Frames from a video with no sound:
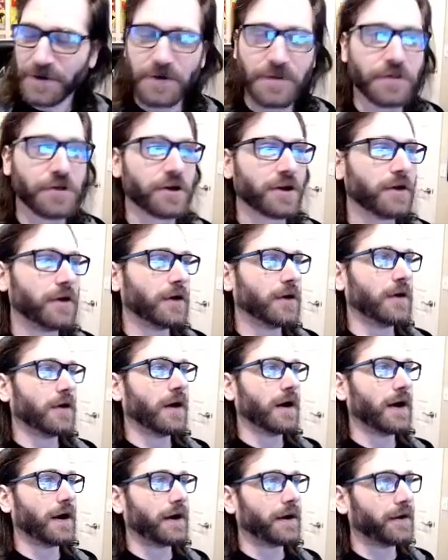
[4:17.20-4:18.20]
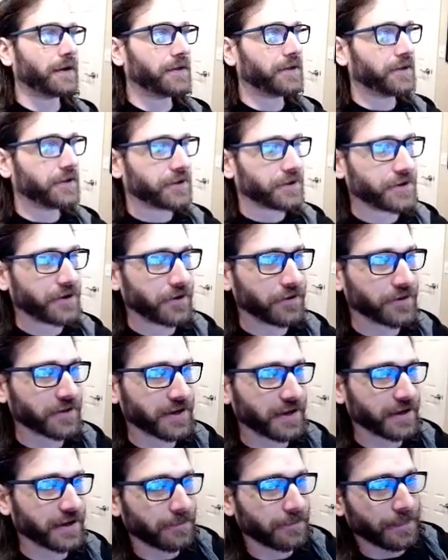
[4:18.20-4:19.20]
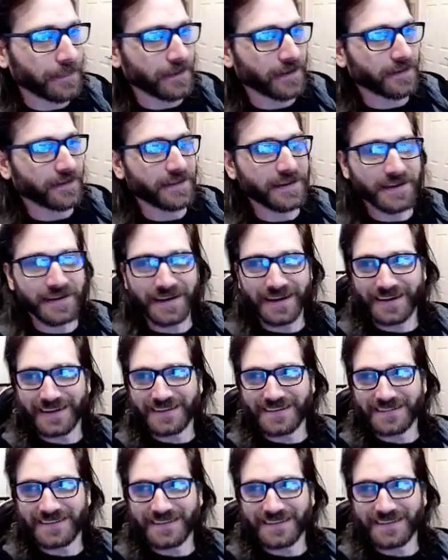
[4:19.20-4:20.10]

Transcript: Look, uh, you know, look at it the uh,